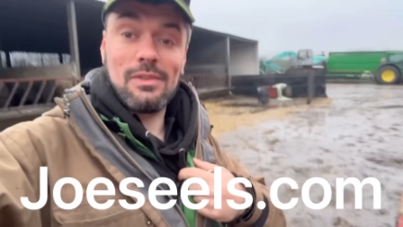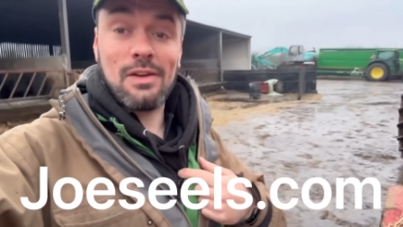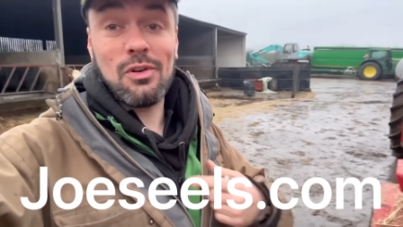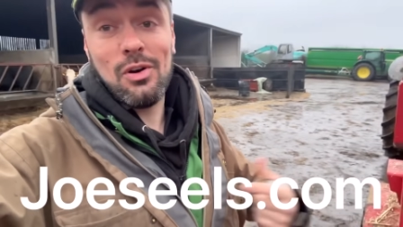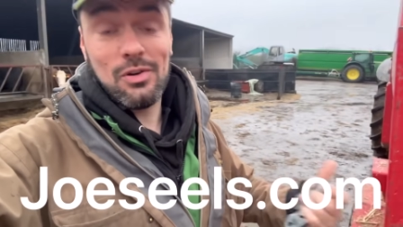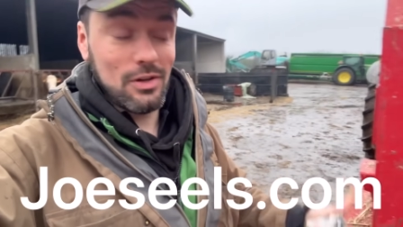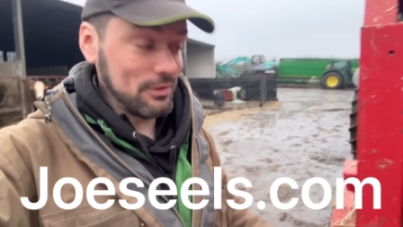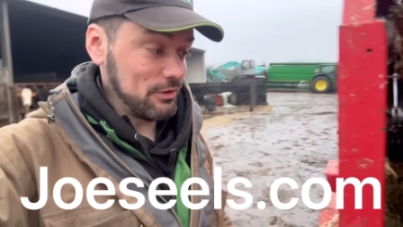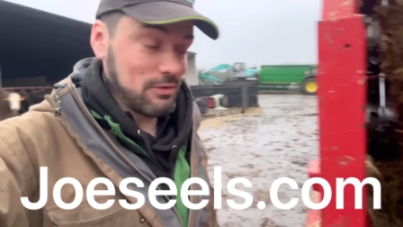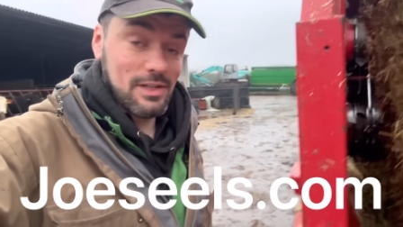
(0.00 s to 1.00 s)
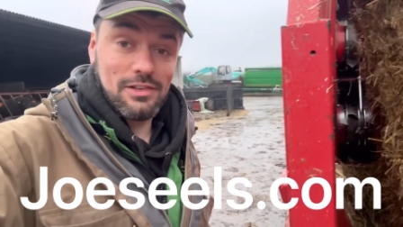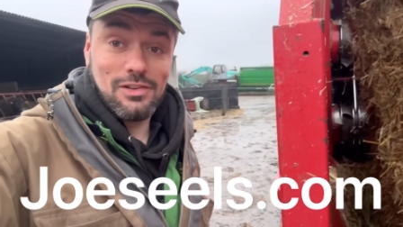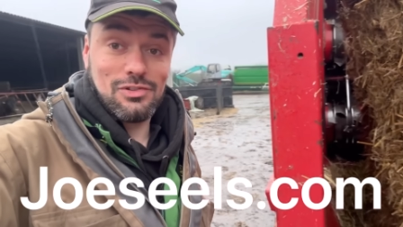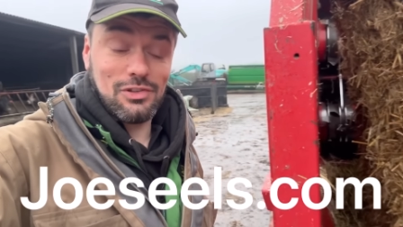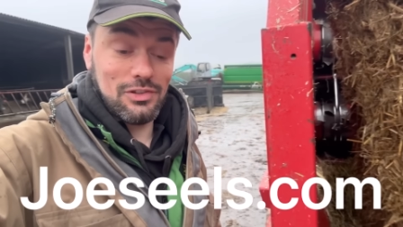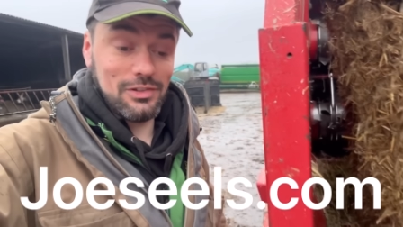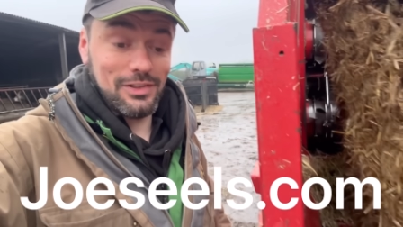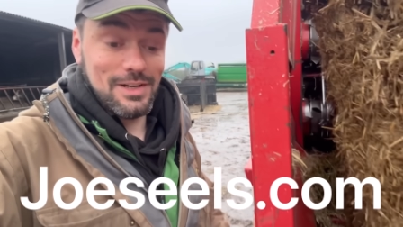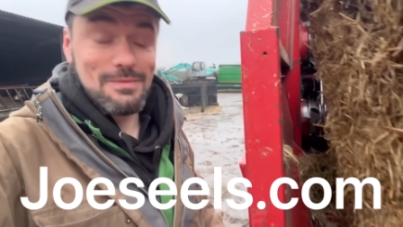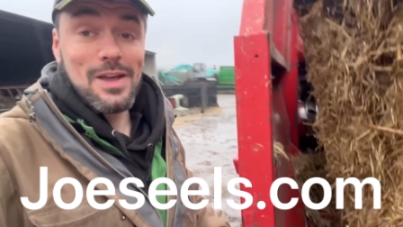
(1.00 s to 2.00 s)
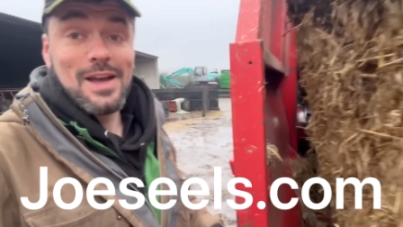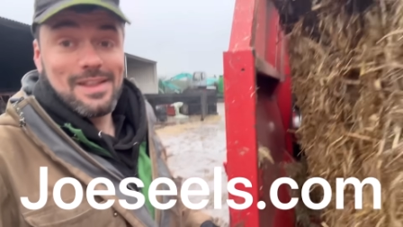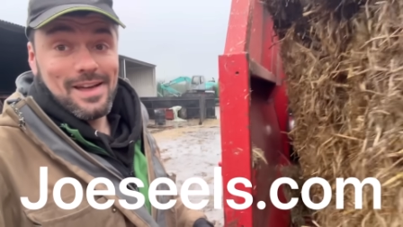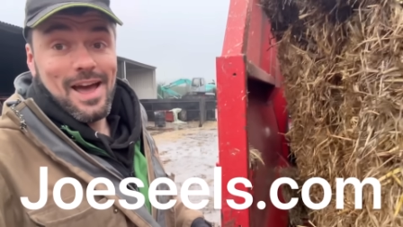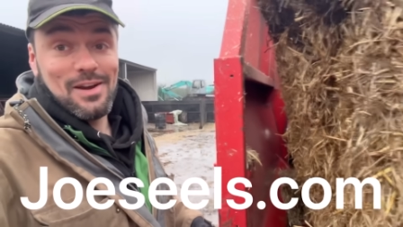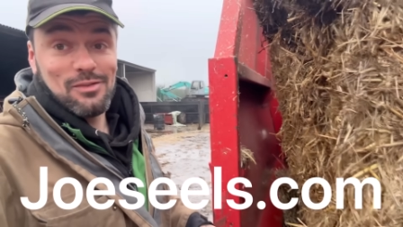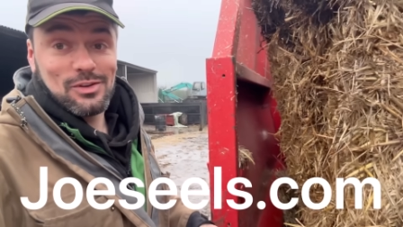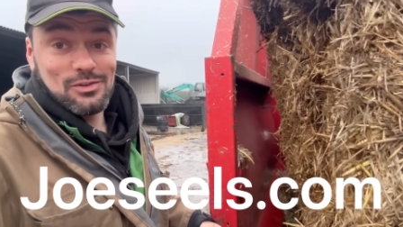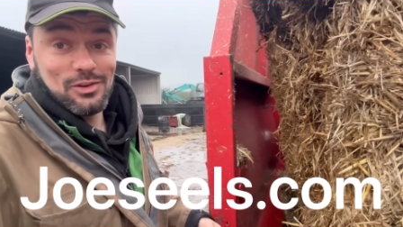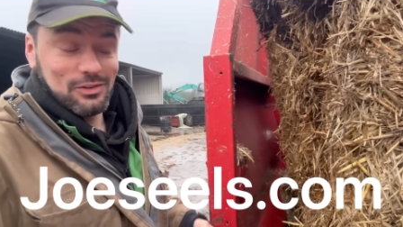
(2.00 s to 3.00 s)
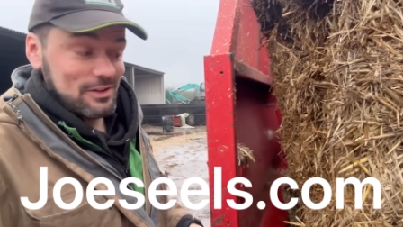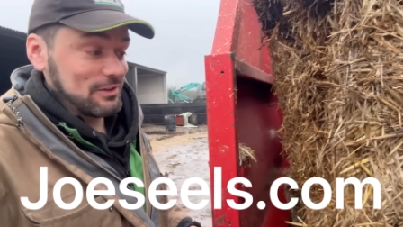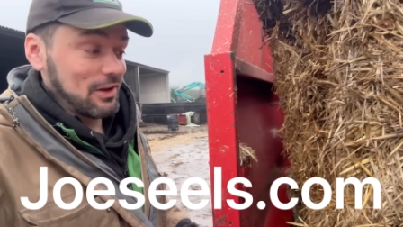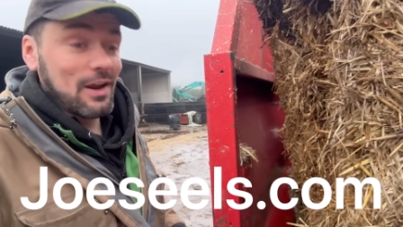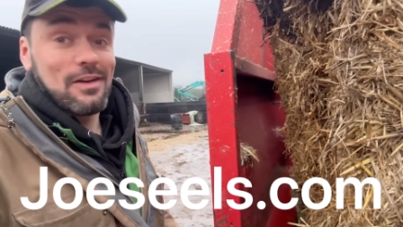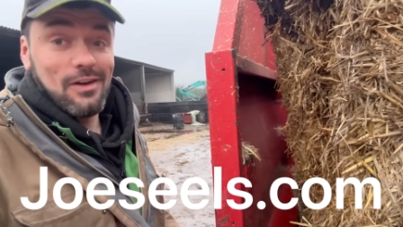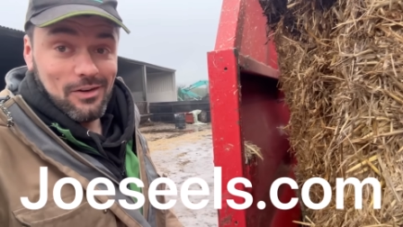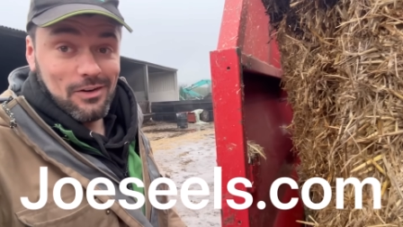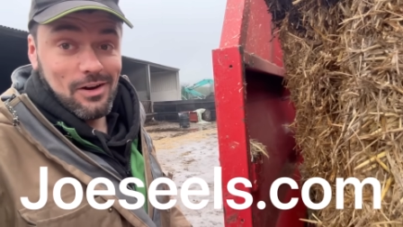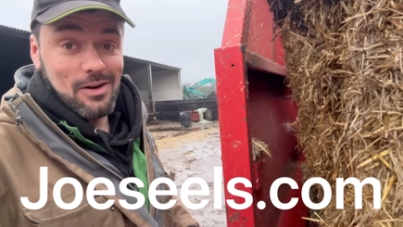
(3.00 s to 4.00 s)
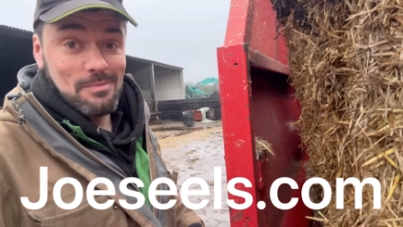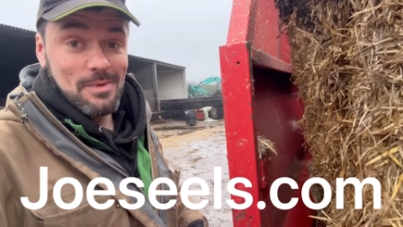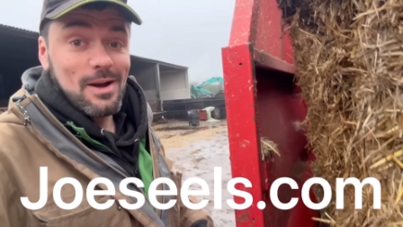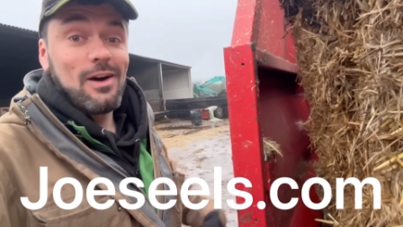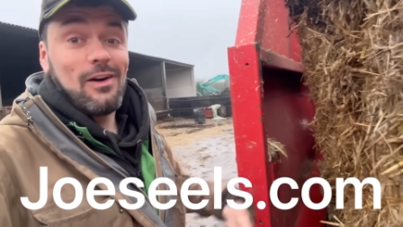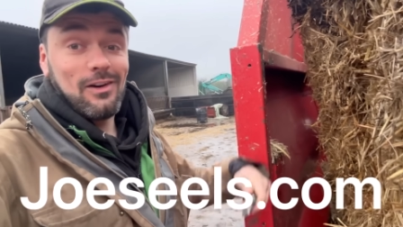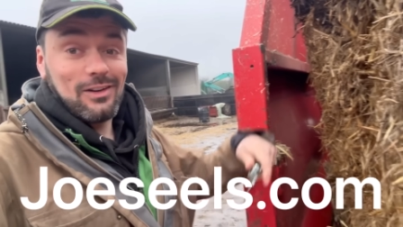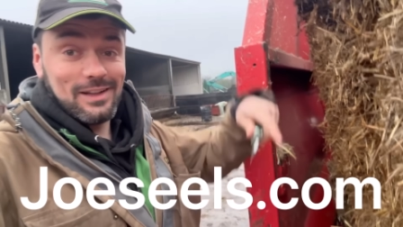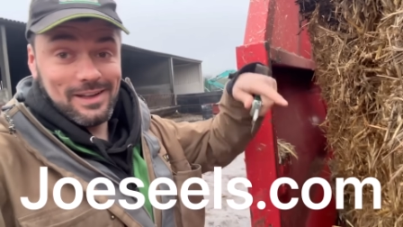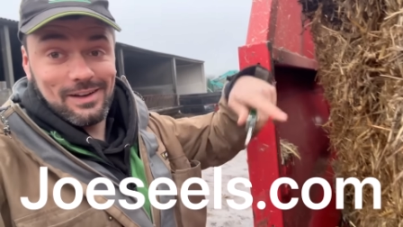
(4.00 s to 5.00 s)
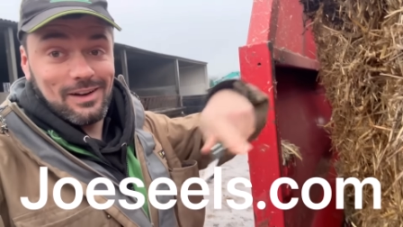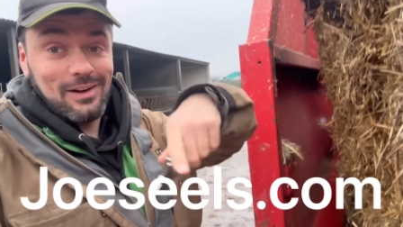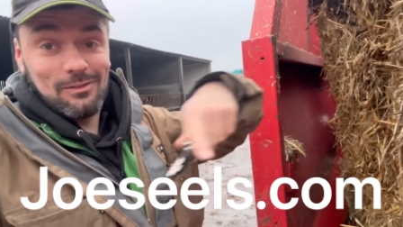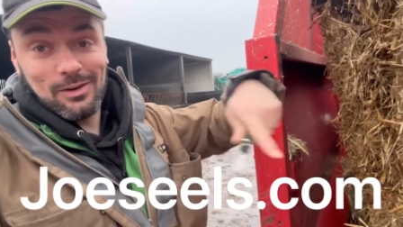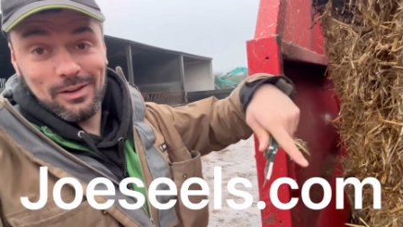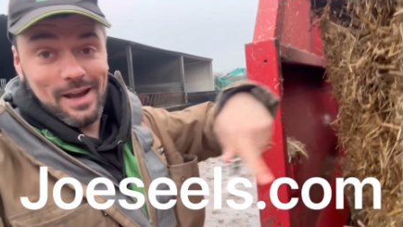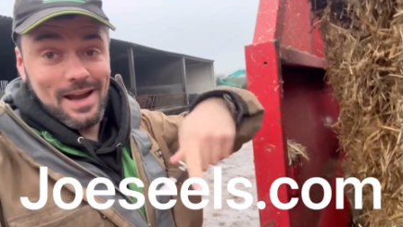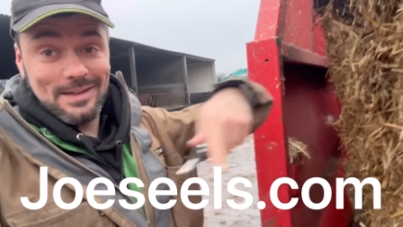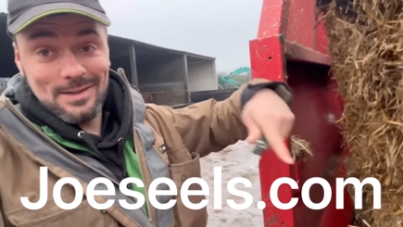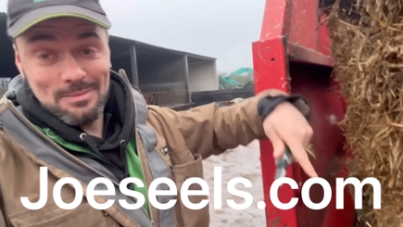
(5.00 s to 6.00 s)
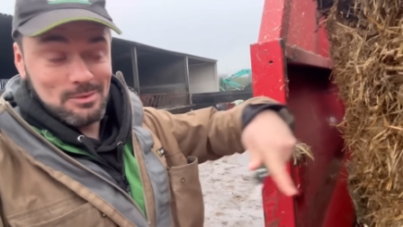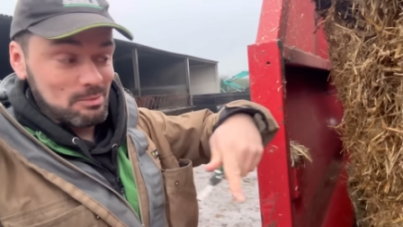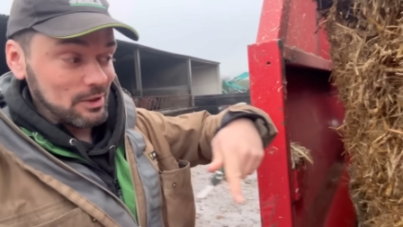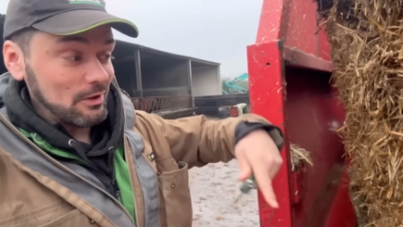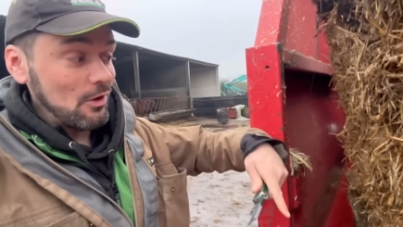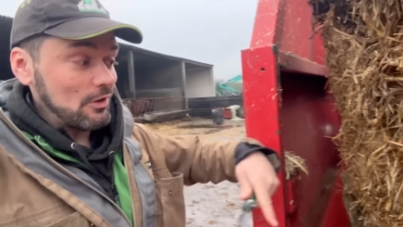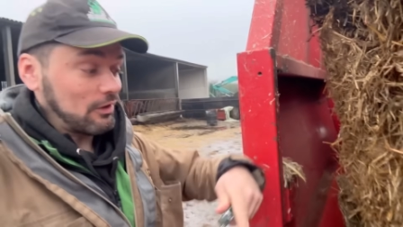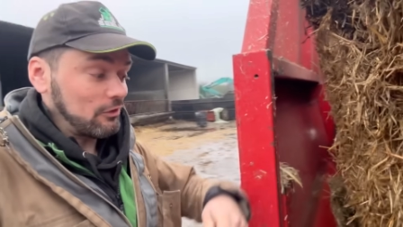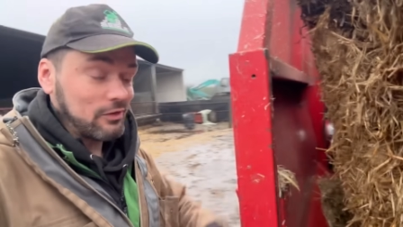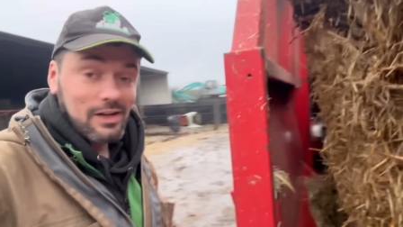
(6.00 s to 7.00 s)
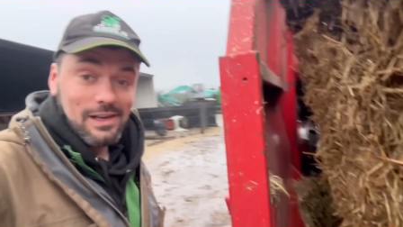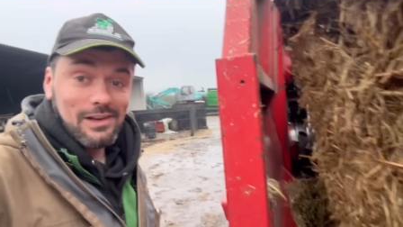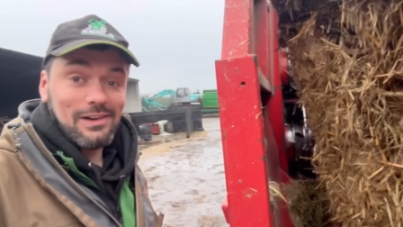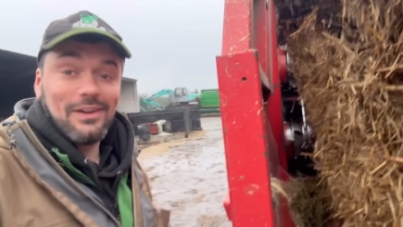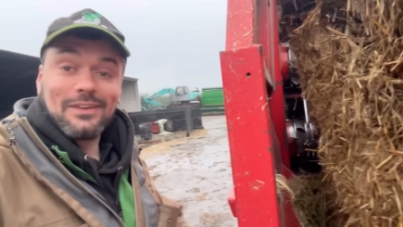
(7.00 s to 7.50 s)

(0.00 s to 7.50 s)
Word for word: I've got a hoodie on under here that says Joe Seels on it head over to joeseels.com or click on one of the items below this video.